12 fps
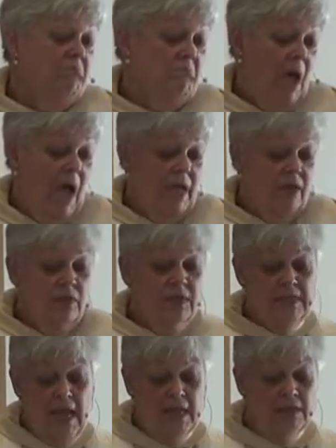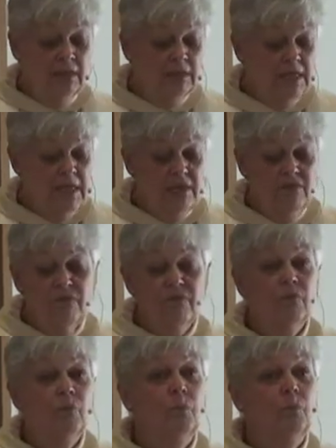might decide to
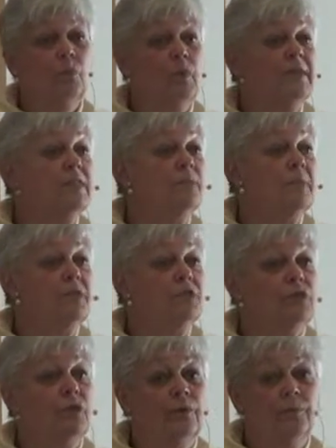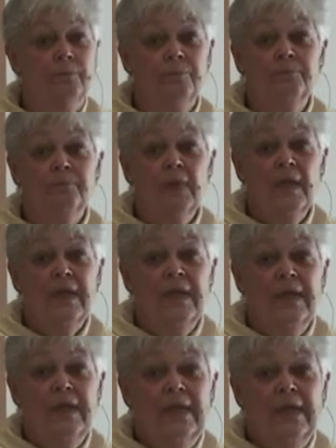leave Westminster.
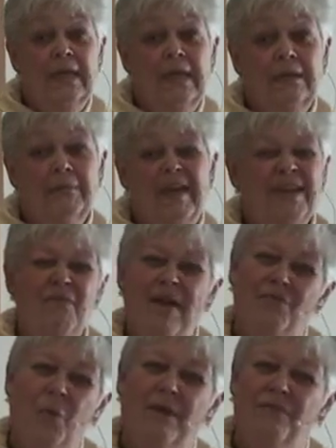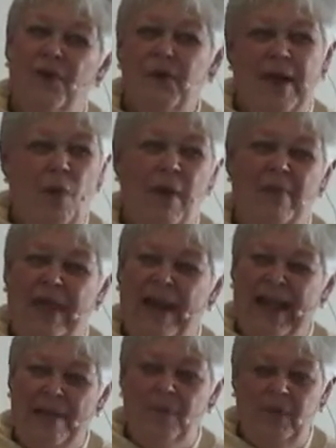I never have quite figured out why that
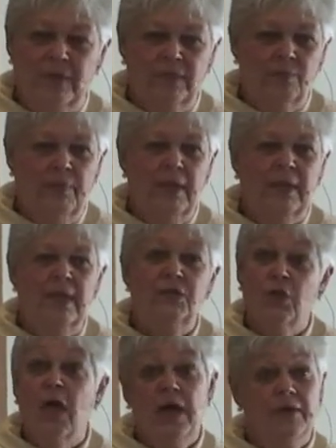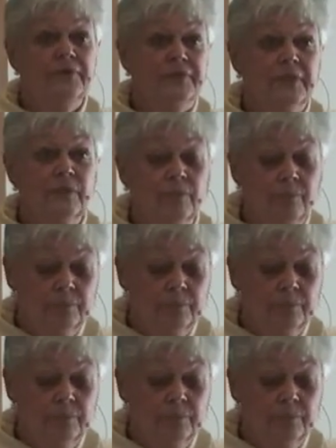happens, but it does.